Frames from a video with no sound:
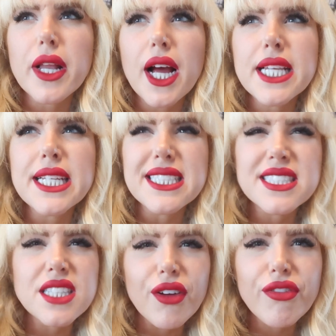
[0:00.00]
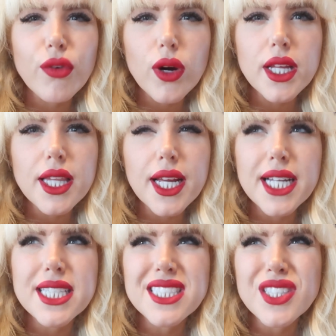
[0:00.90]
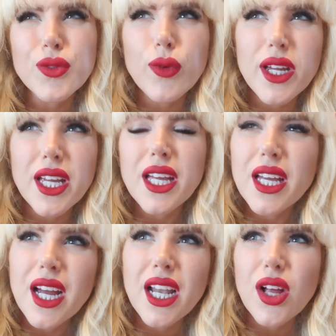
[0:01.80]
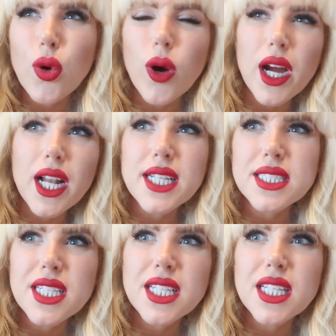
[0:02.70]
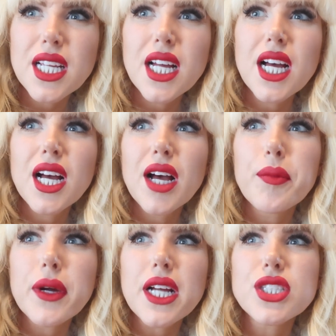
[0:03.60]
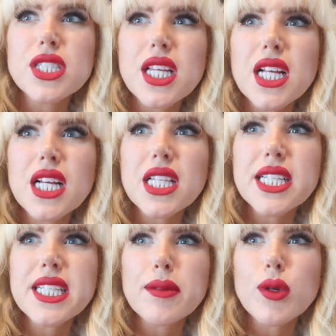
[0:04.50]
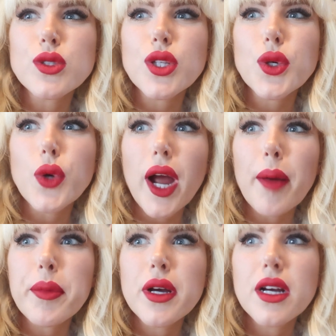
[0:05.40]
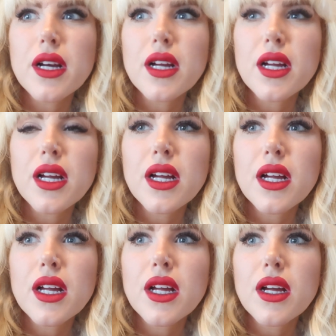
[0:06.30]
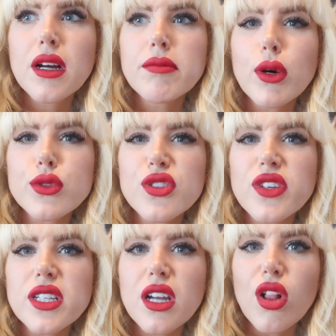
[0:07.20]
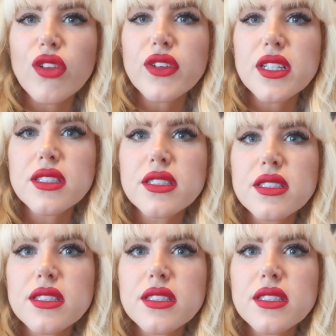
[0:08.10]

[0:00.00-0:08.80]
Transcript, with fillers: but I need stuff for it. Like I need to re kind of organize it, but I just cleaned out most of the crap. Most of it, not all of it.